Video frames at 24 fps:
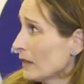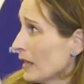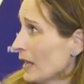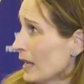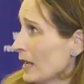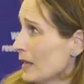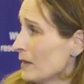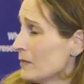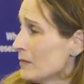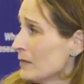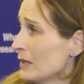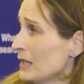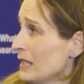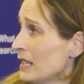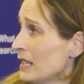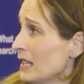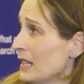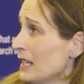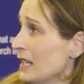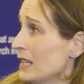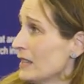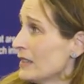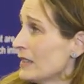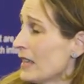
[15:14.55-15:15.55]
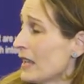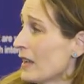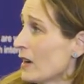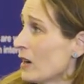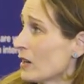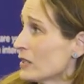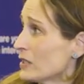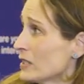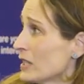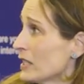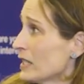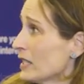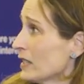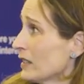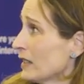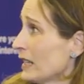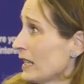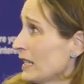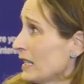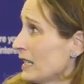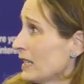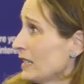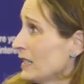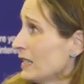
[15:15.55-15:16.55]
Um, they
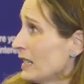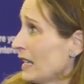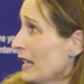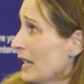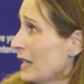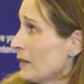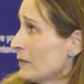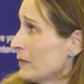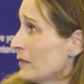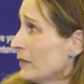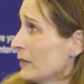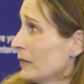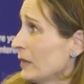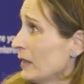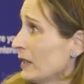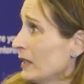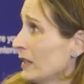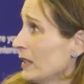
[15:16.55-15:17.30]
articulated um,